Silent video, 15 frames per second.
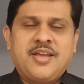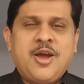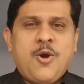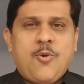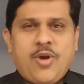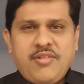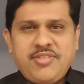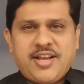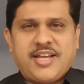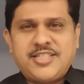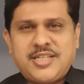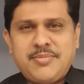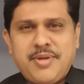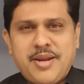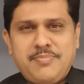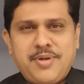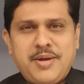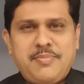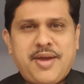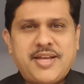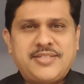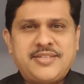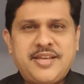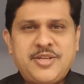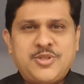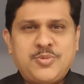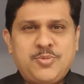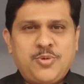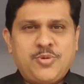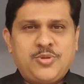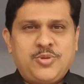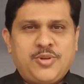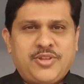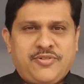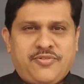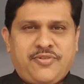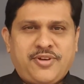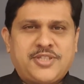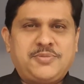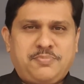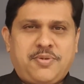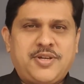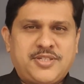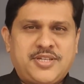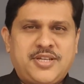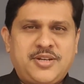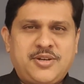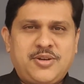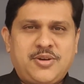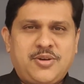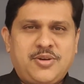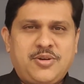One of the customer replied back saying, Subbu, you are the first person